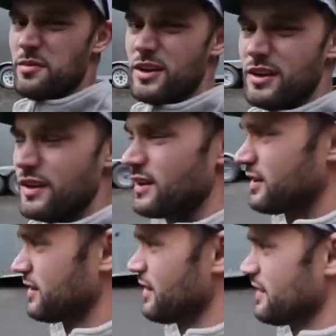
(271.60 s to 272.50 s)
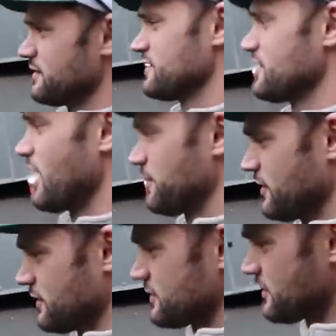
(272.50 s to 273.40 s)
In and stopped
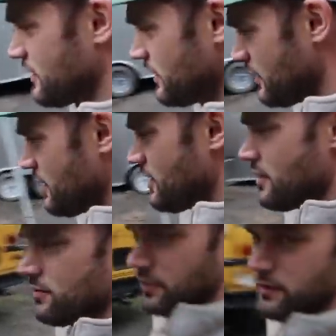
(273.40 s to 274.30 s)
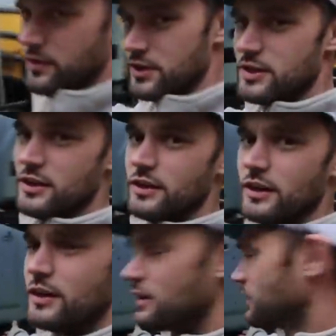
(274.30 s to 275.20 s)
us from finishing